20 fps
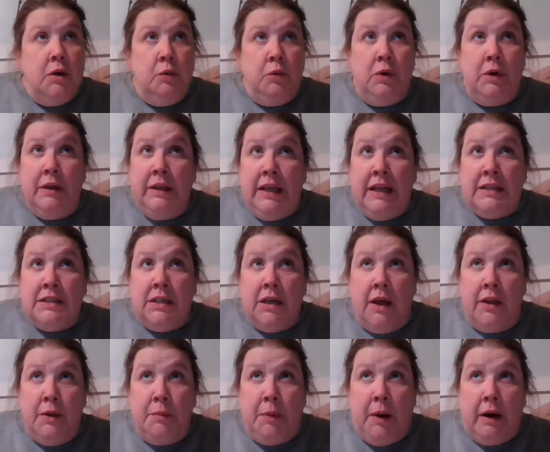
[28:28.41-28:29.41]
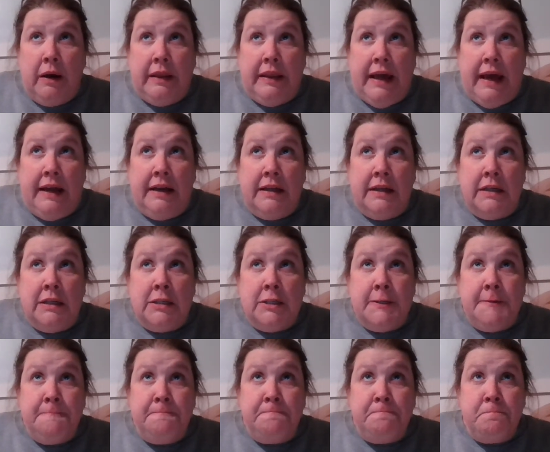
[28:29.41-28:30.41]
Well, and that's the other part of that is